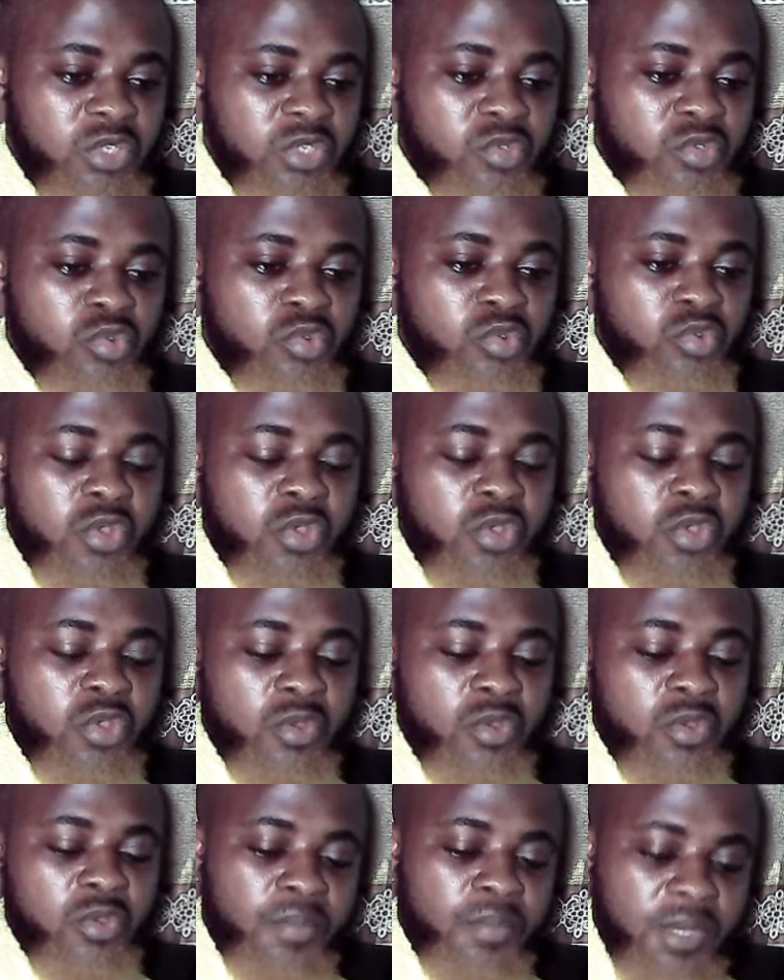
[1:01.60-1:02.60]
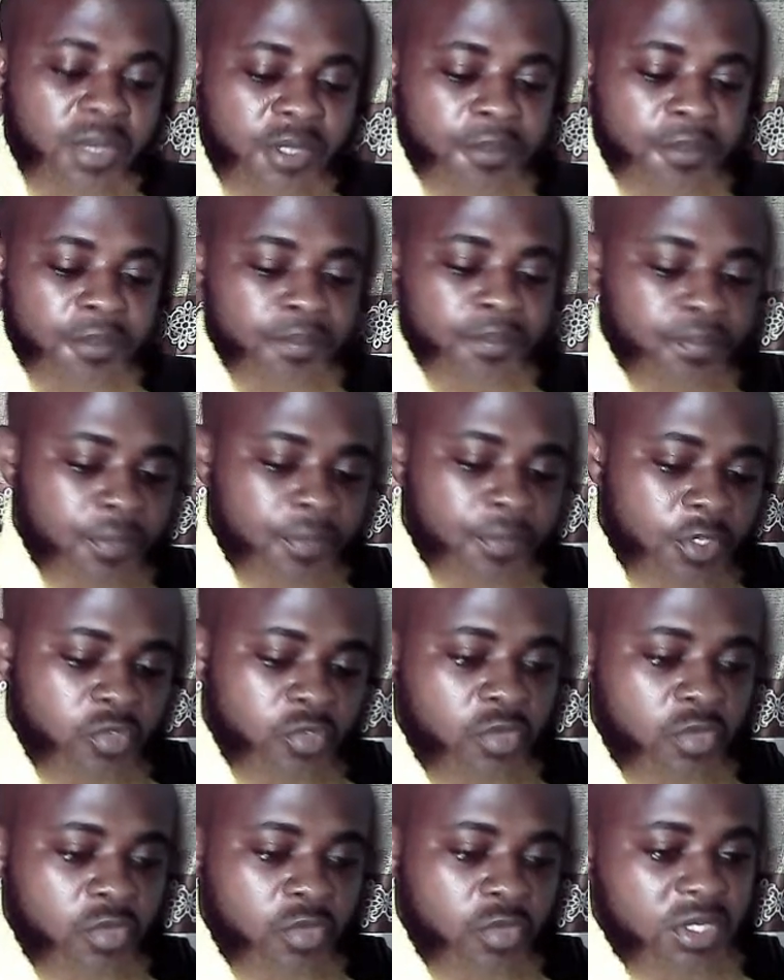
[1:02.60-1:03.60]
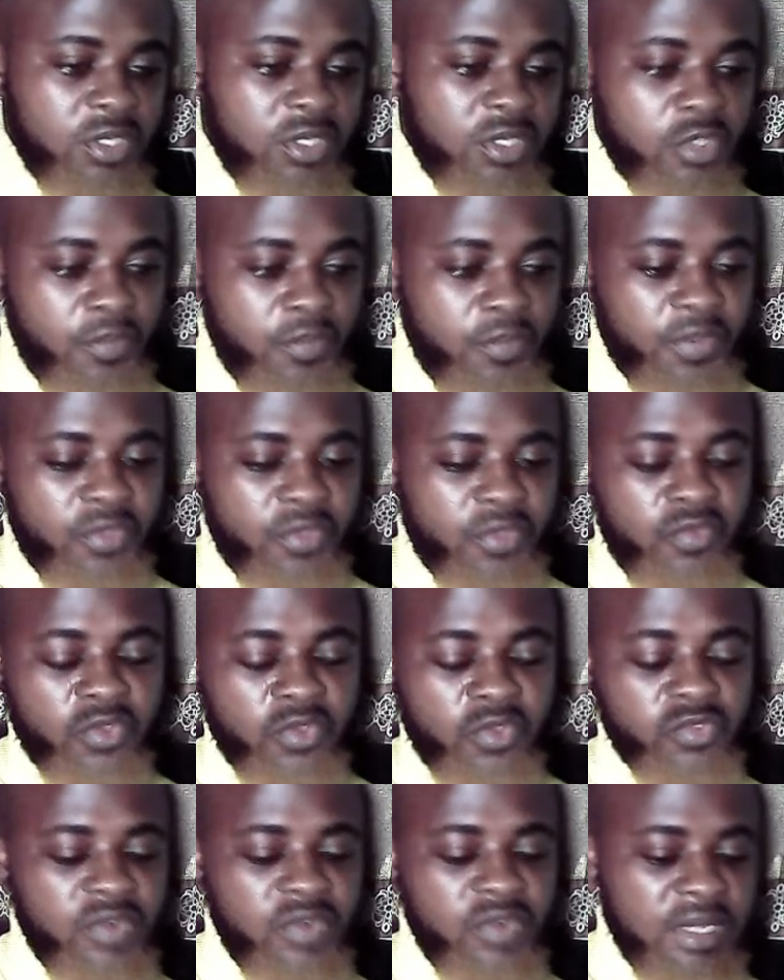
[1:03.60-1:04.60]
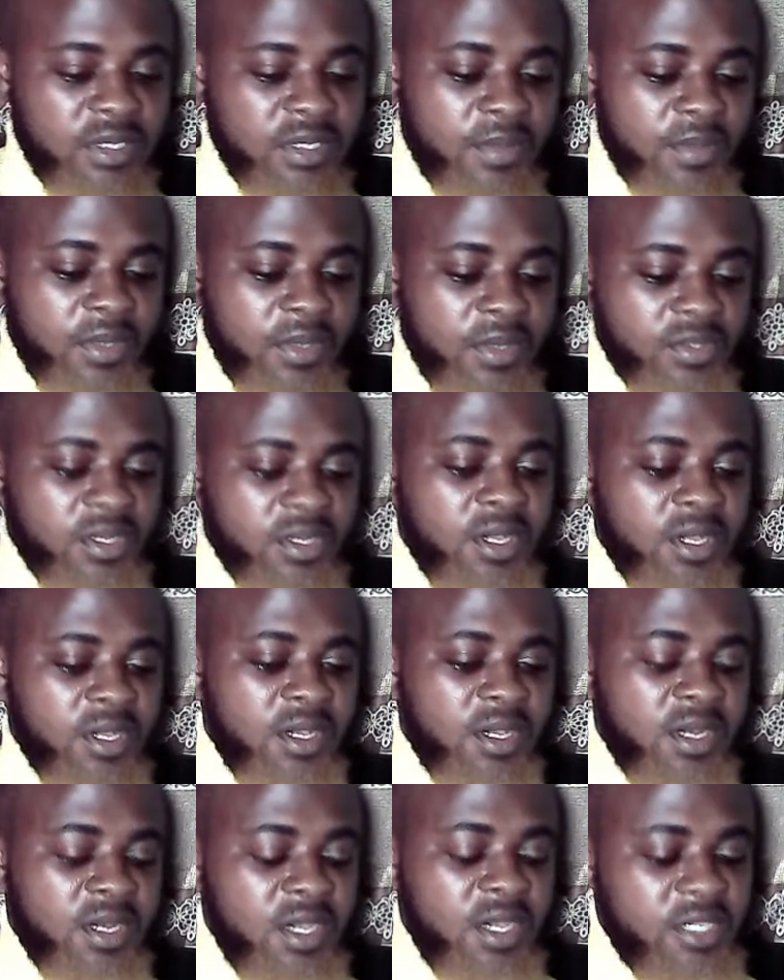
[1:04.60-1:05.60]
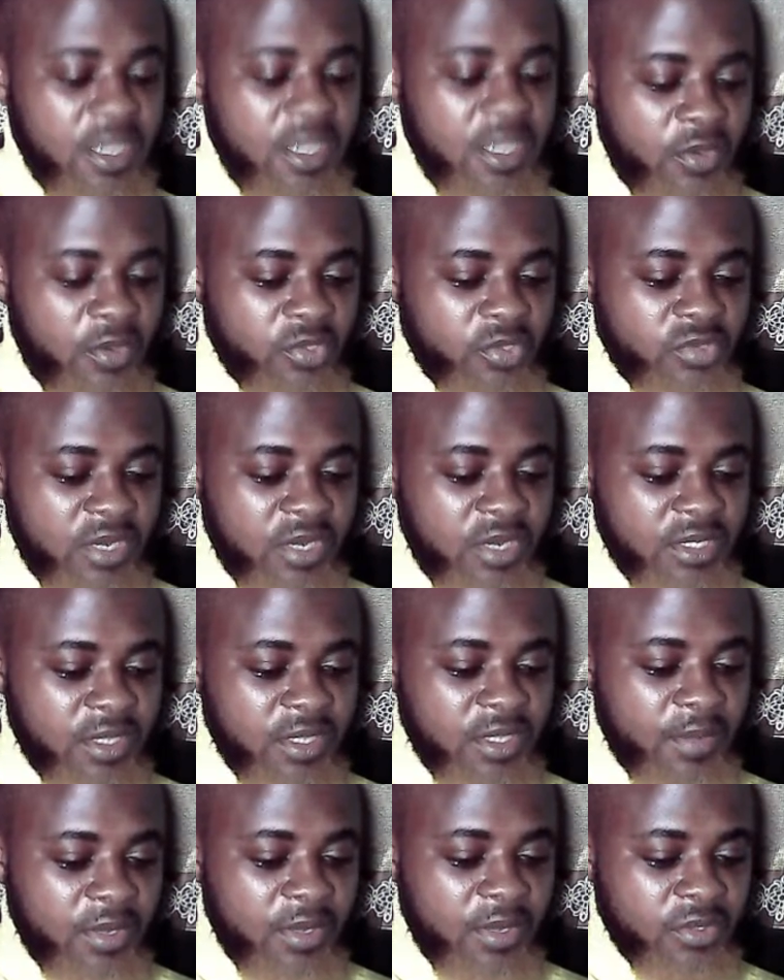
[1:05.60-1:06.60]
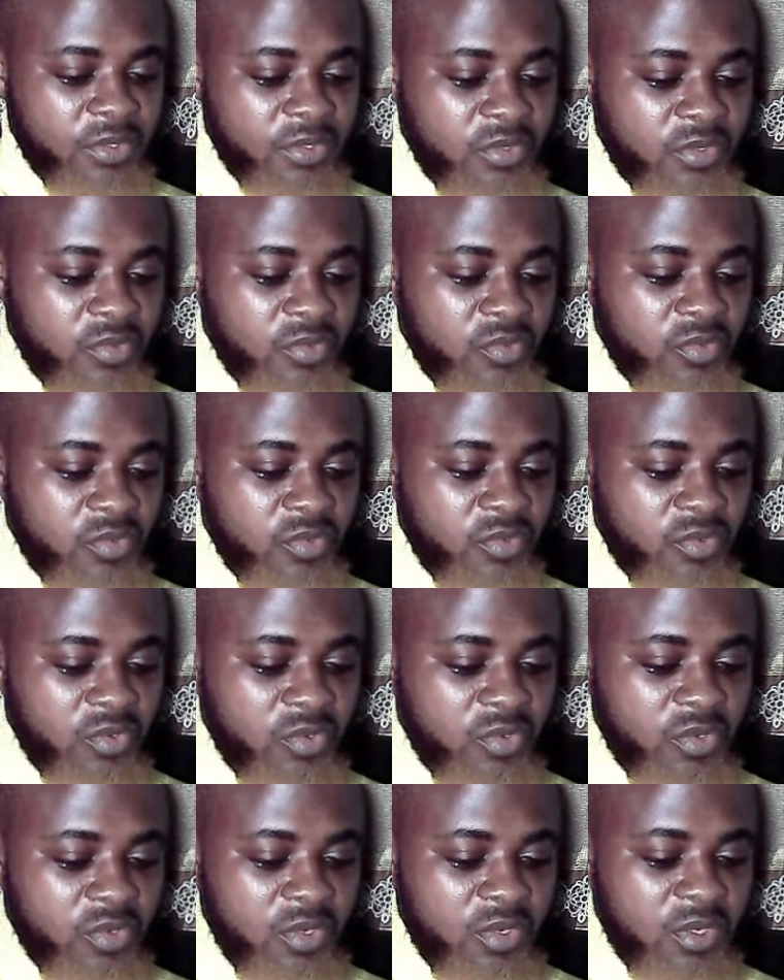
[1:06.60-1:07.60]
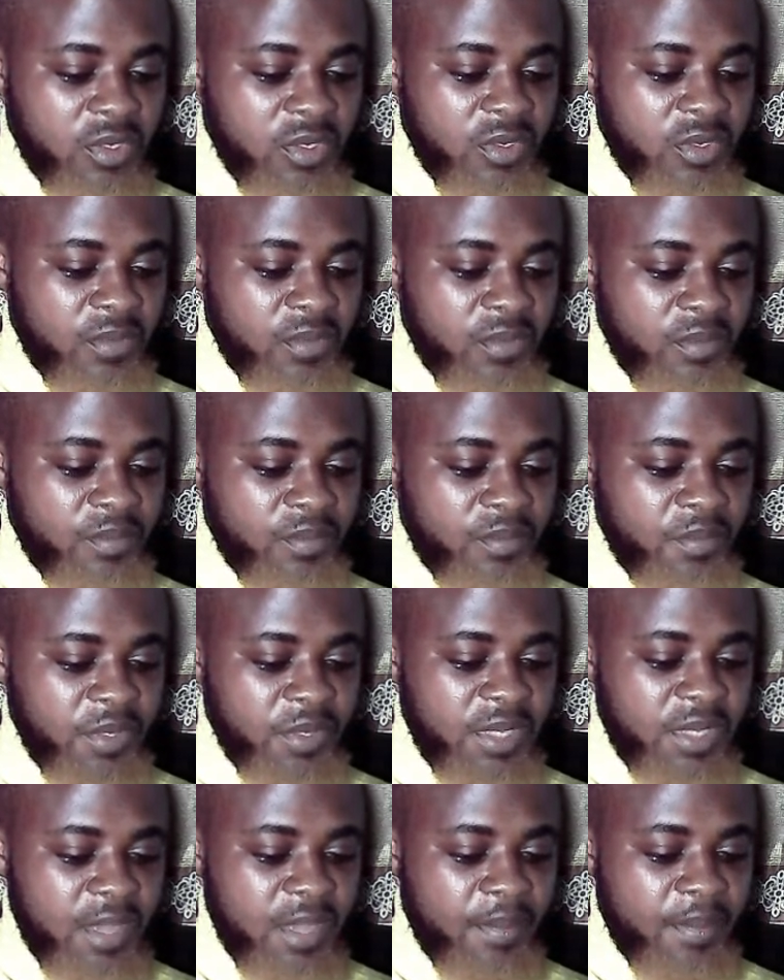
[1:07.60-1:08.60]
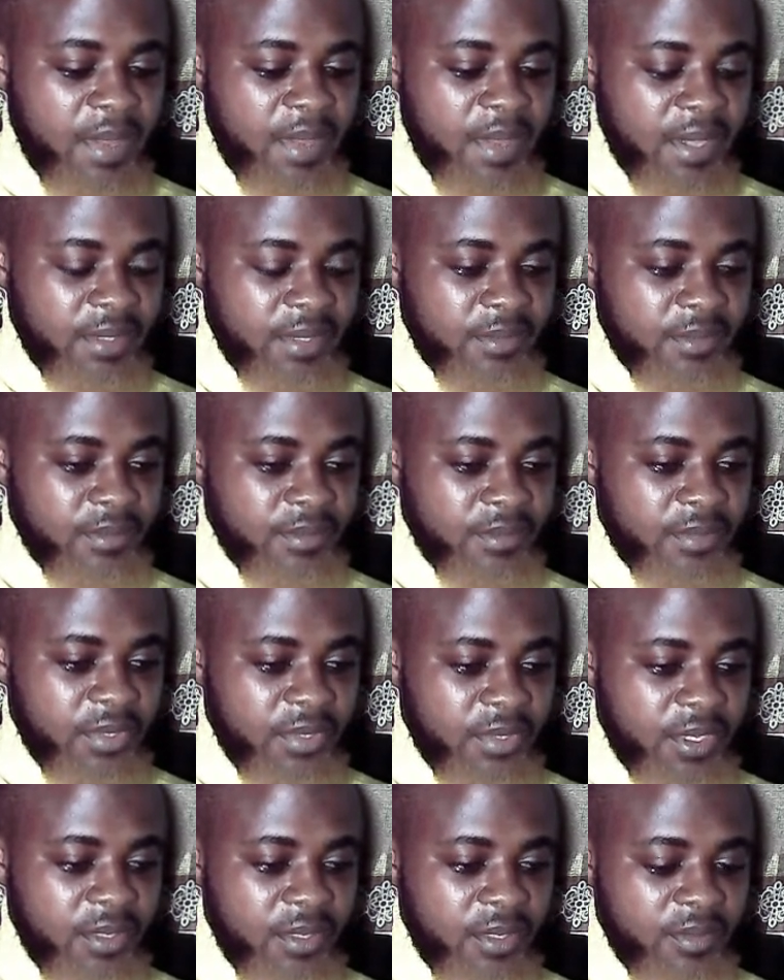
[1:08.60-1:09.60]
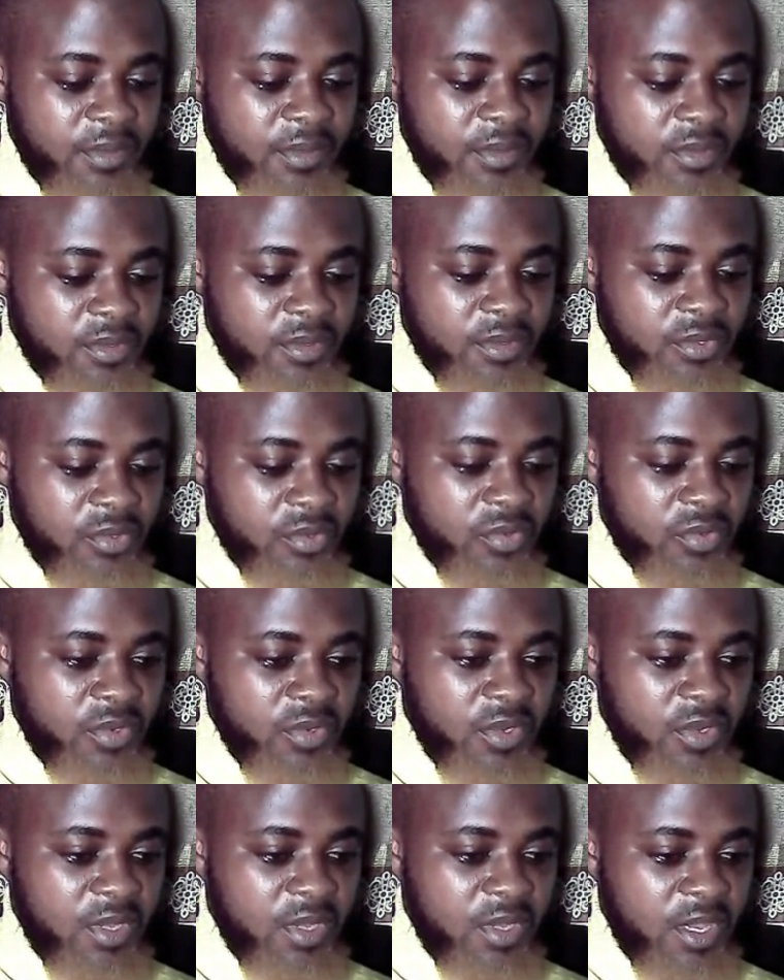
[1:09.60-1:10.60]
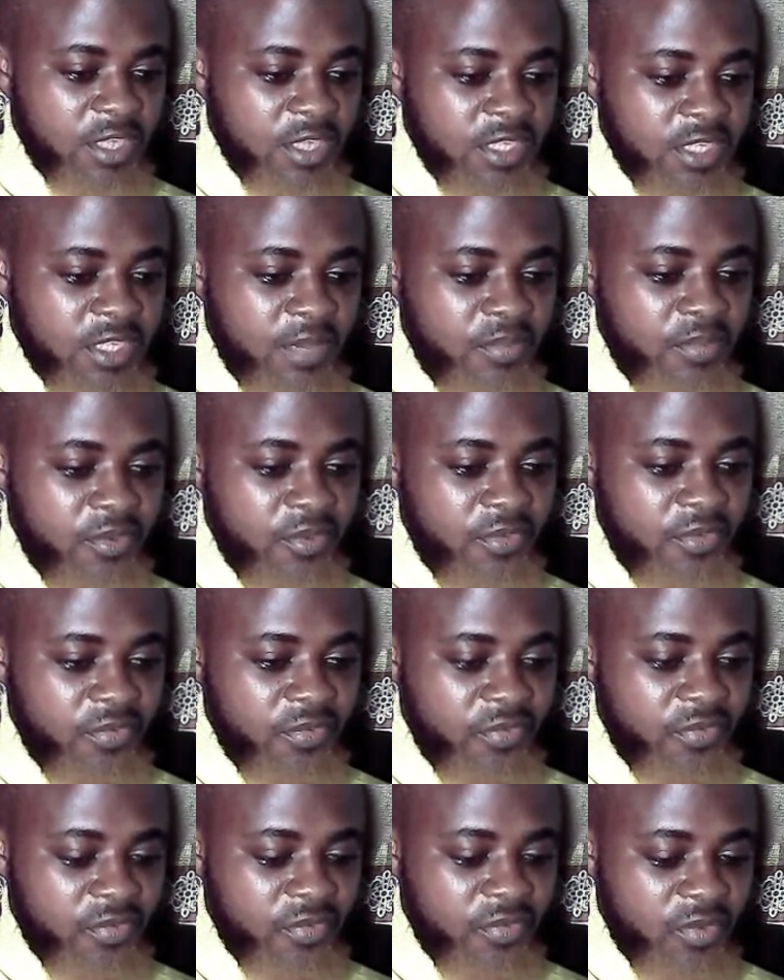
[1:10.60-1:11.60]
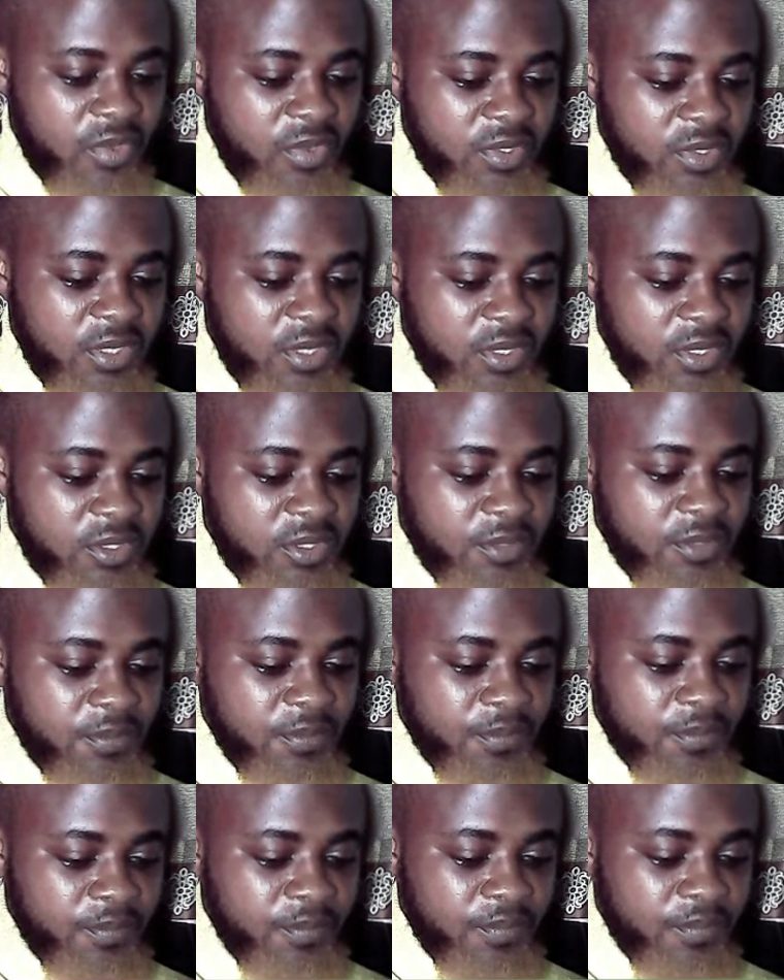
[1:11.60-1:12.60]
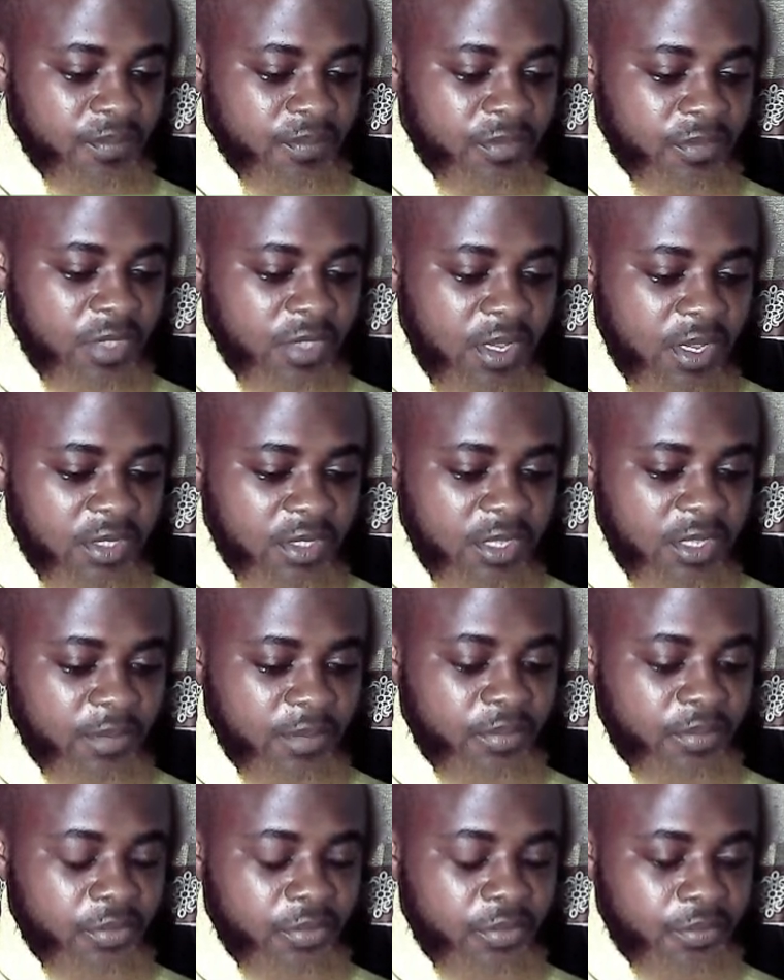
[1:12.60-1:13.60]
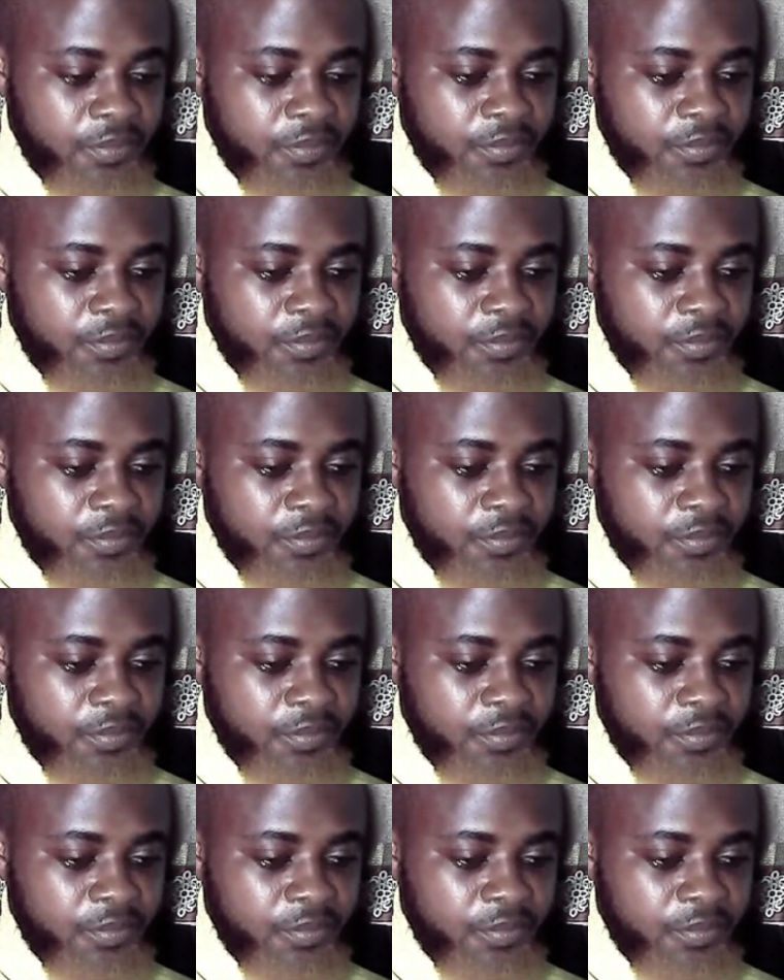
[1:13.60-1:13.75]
to know your topic. So what is the topic you want to write about? Let's say I want to write about media buying. Okay, so example of content. Example.